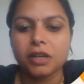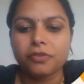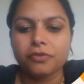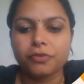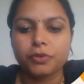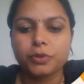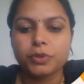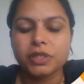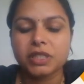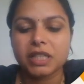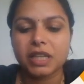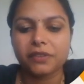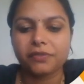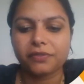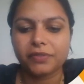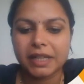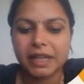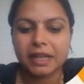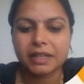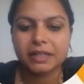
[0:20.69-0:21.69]
Food
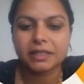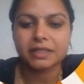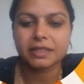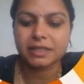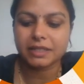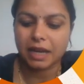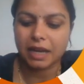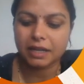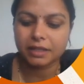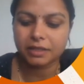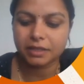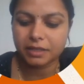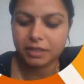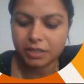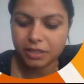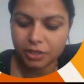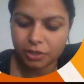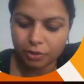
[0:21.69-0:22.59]
Safety and Standards.